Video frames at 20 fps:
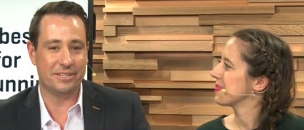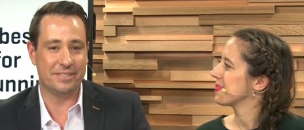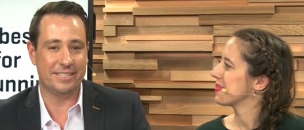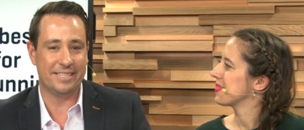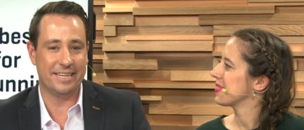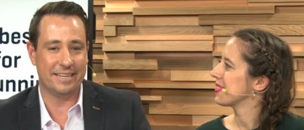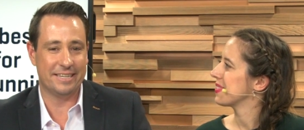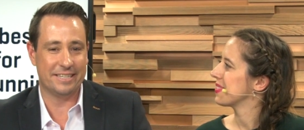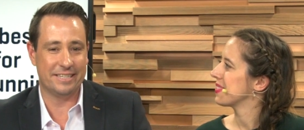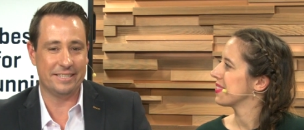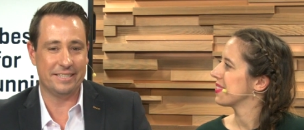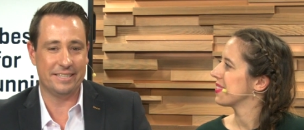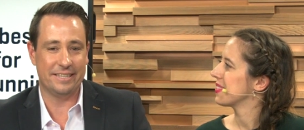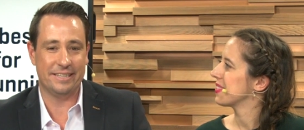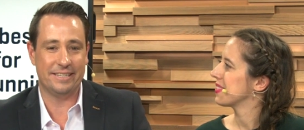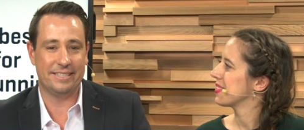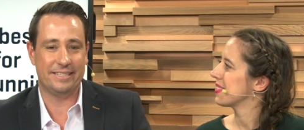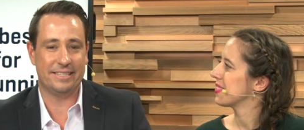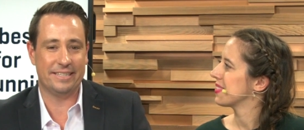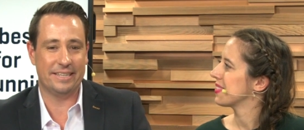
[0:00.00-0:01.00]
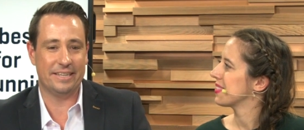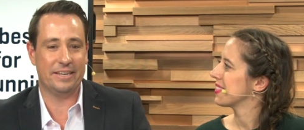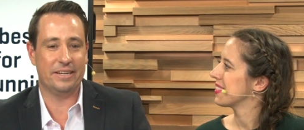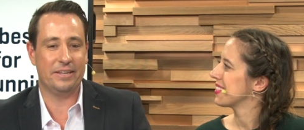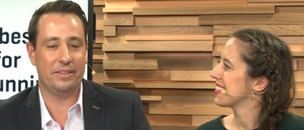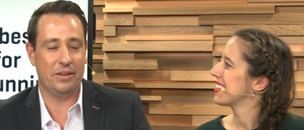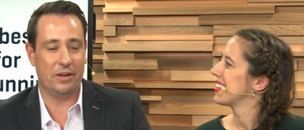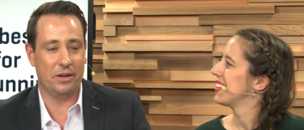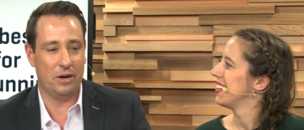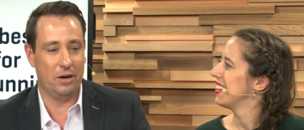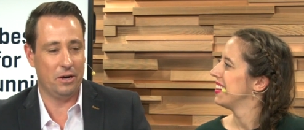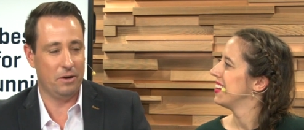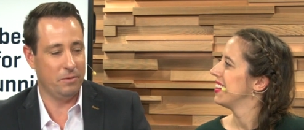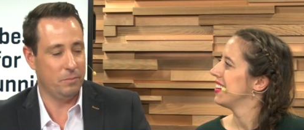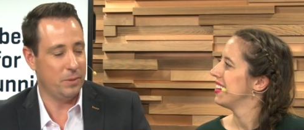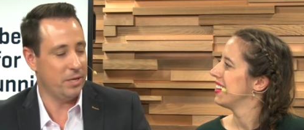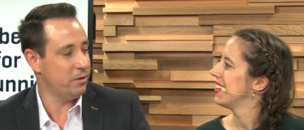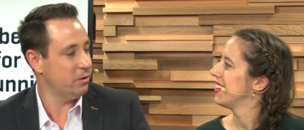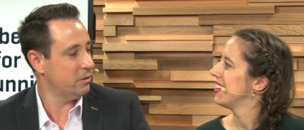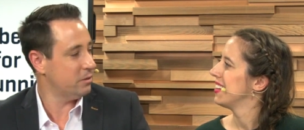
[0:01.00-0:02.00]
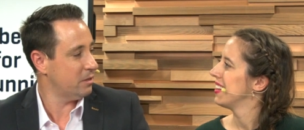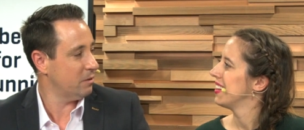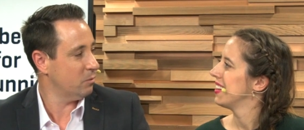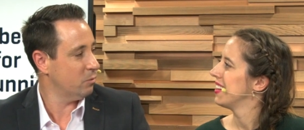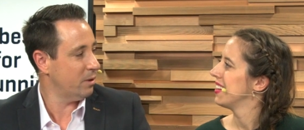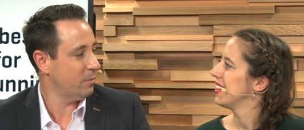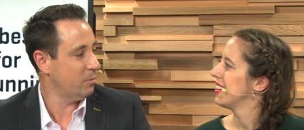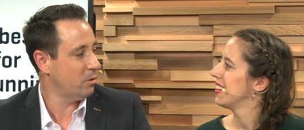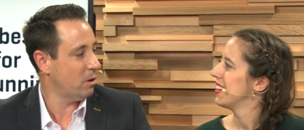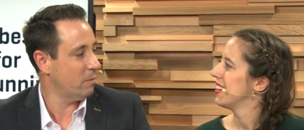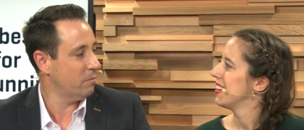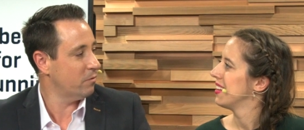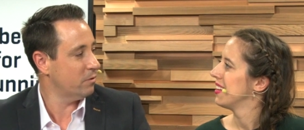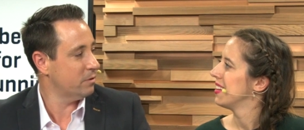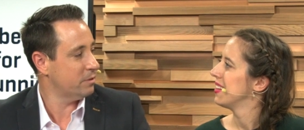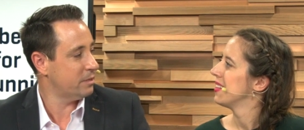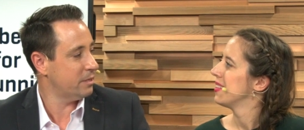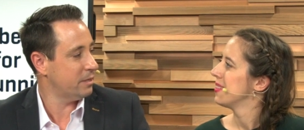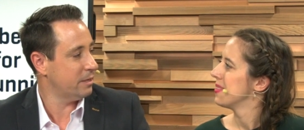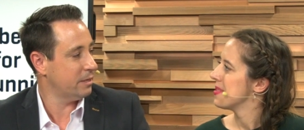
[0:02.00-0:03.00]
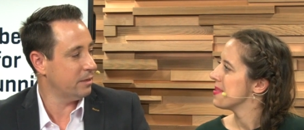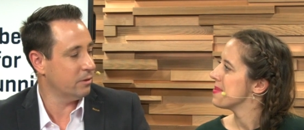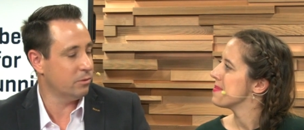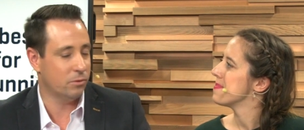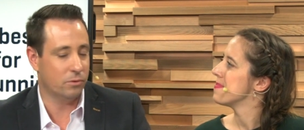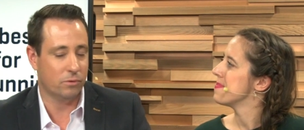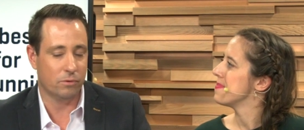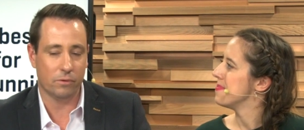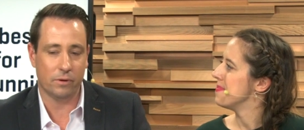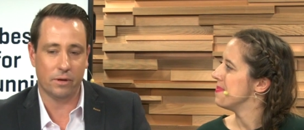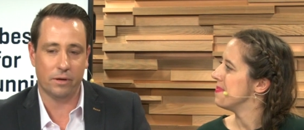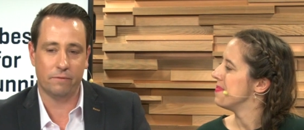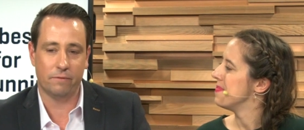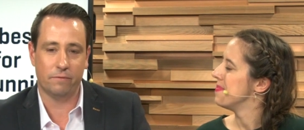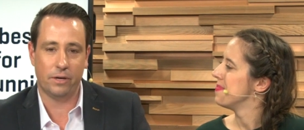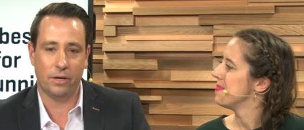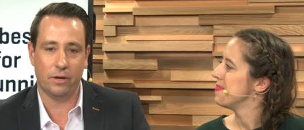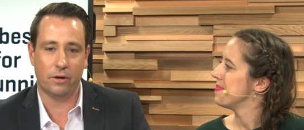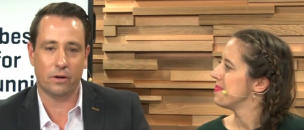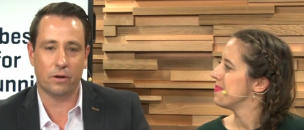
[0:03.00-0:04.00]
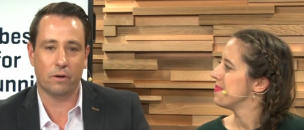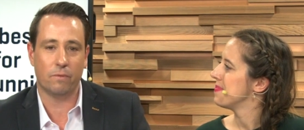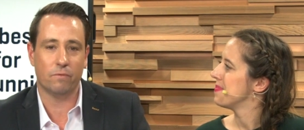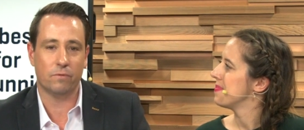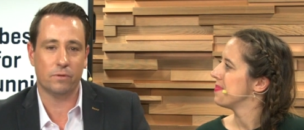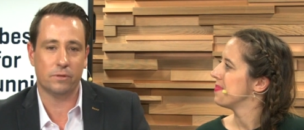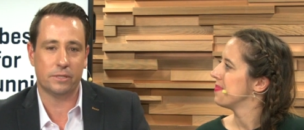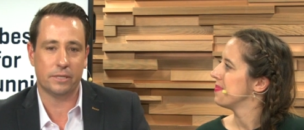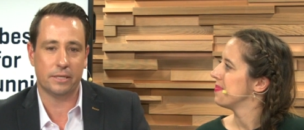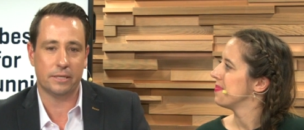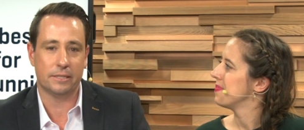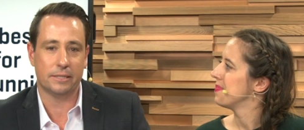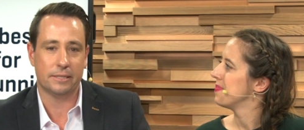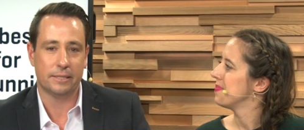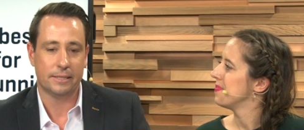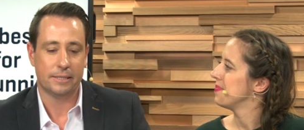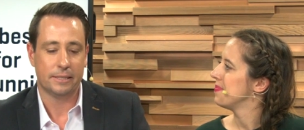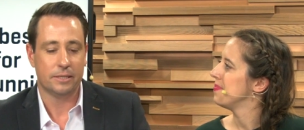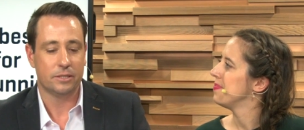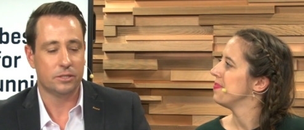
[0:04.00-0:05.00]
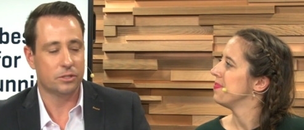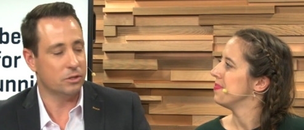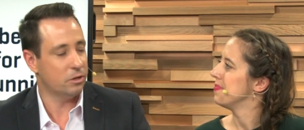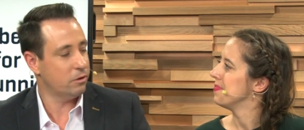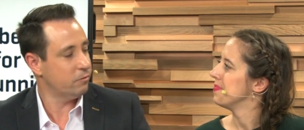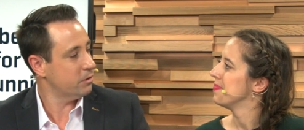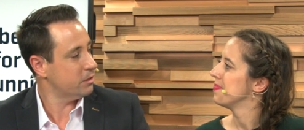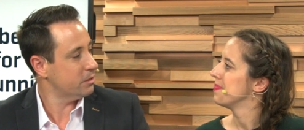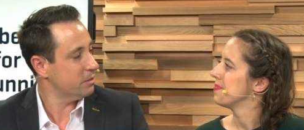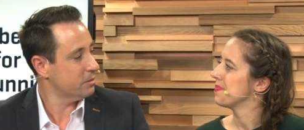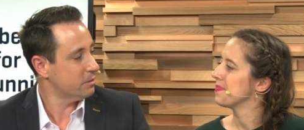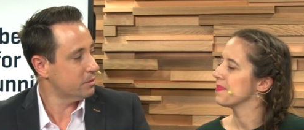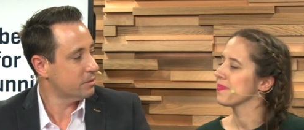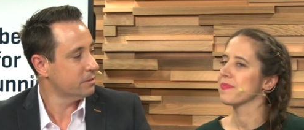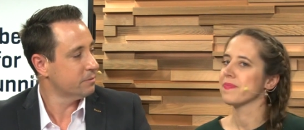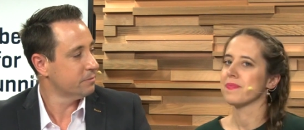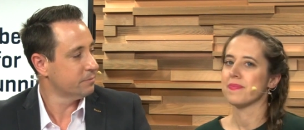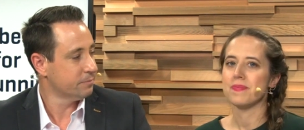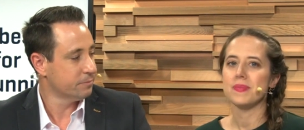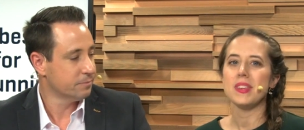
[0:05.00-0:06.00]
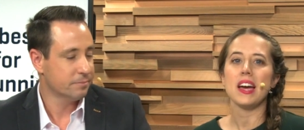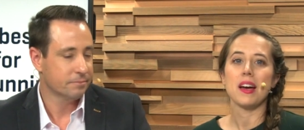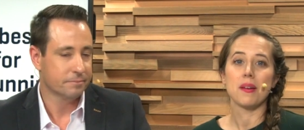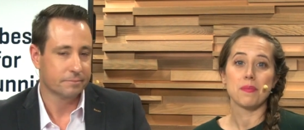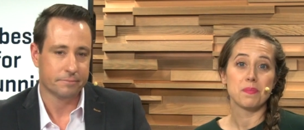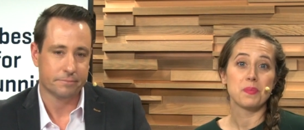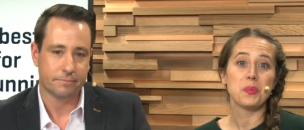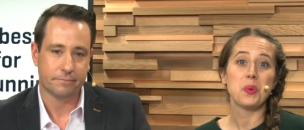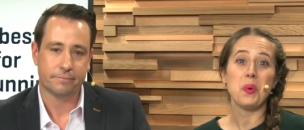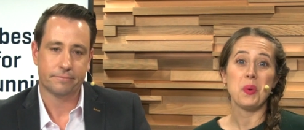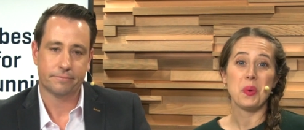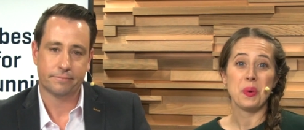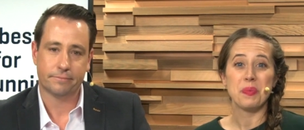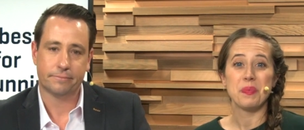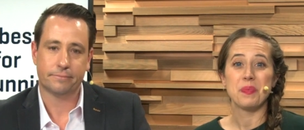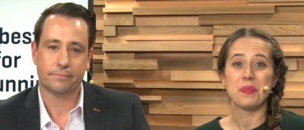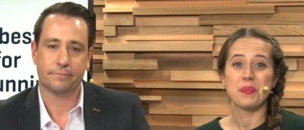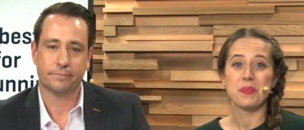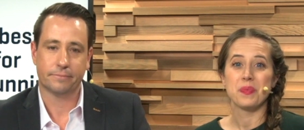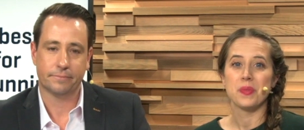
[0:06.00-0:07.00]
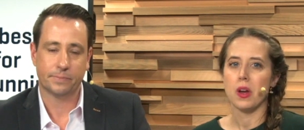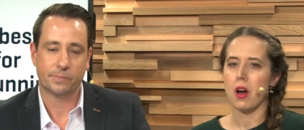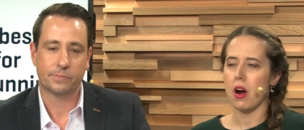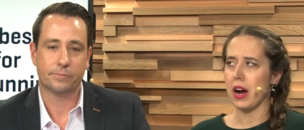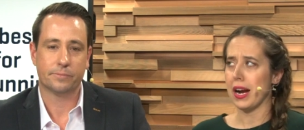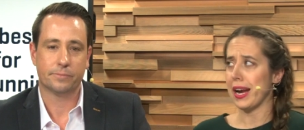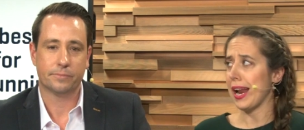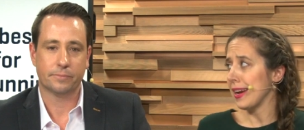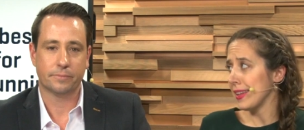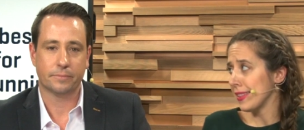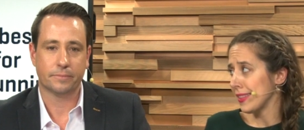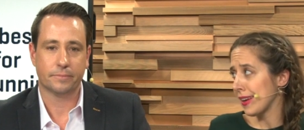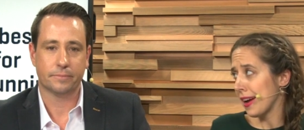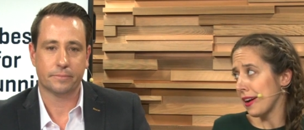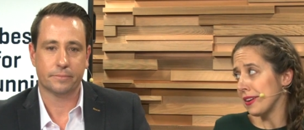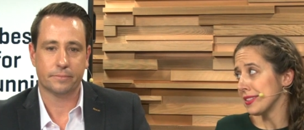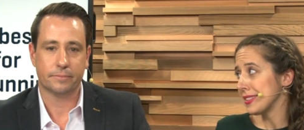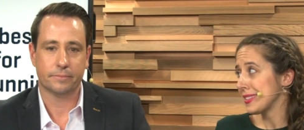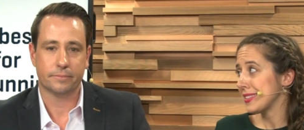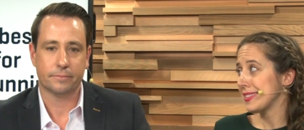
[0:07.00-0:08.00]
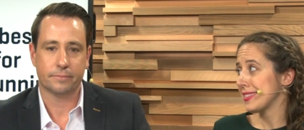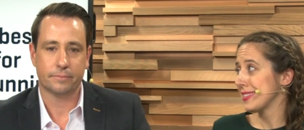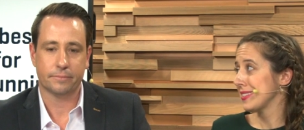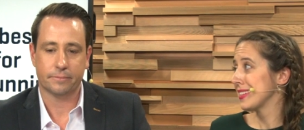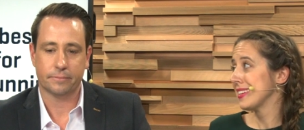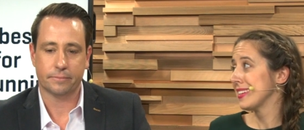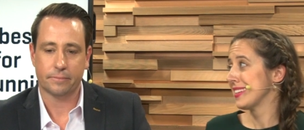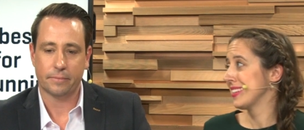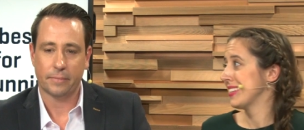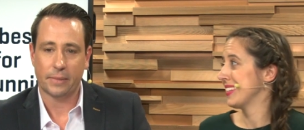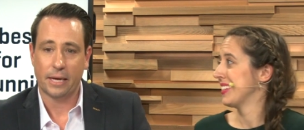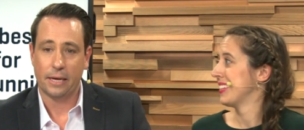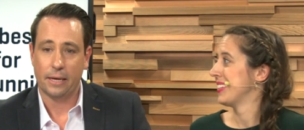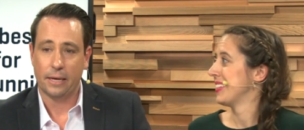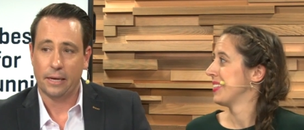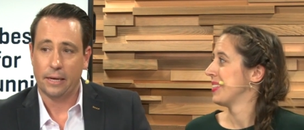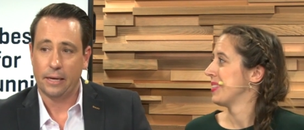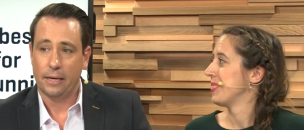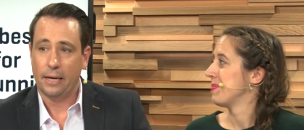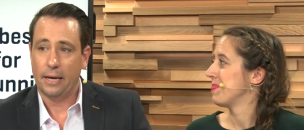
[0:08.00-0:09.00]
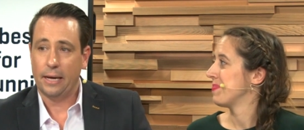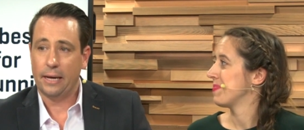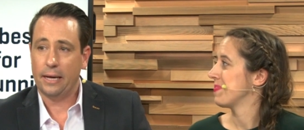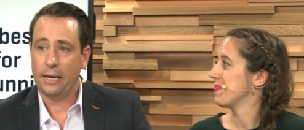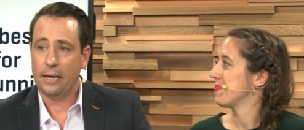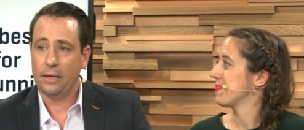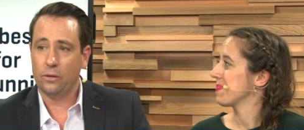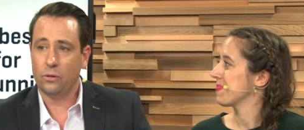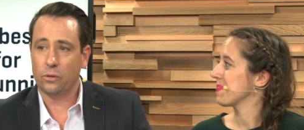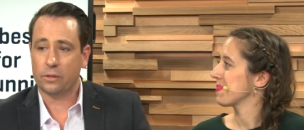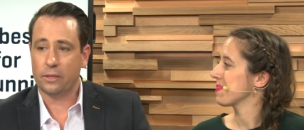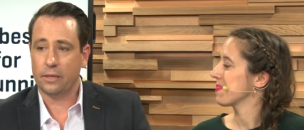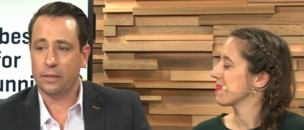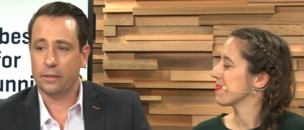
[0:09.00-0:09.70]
Speaker 1: section that uh, you're going to be using web conferencing or uh, mm. uh, video conferencing mm. services.
Speaker 2: Yeah, cool. All right, anything else?
Speaker 1: Uh, look, there,